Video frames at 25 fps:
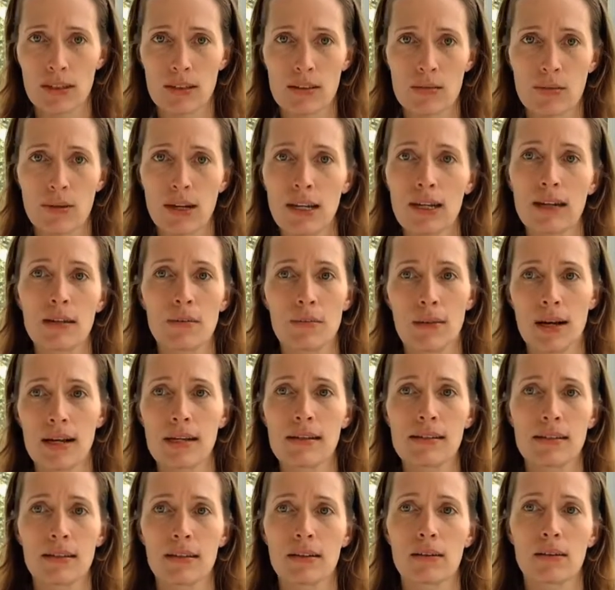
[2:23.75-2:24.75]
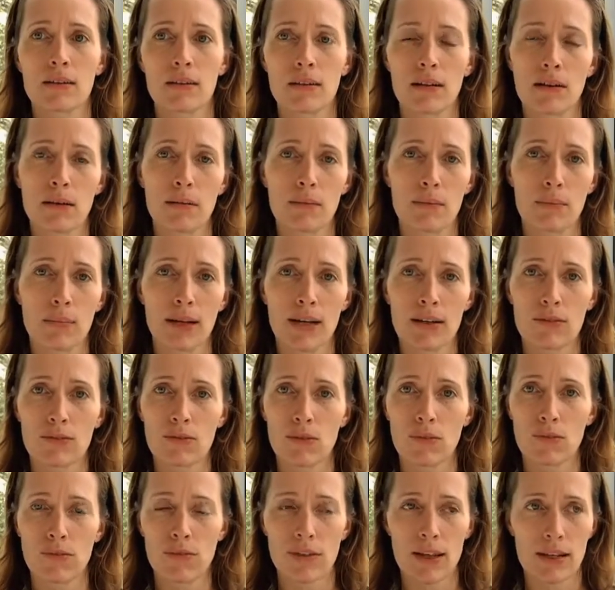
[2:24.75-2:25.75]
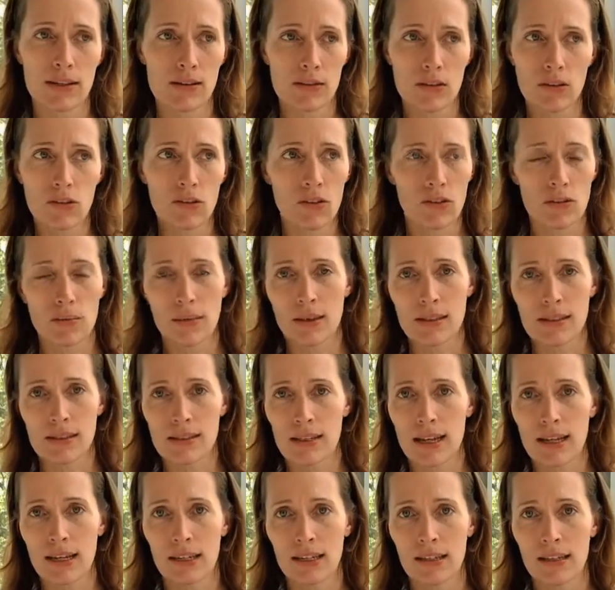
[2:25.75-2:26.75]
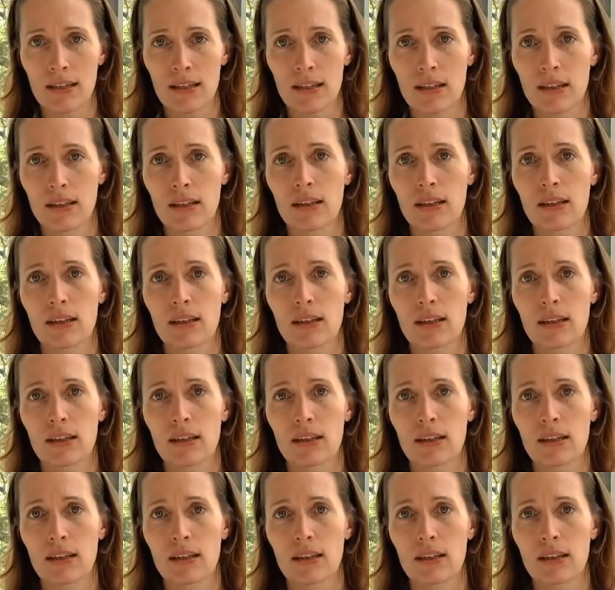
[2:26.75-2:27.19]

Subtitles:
It's really an amazing platform for that. It's not just about selling.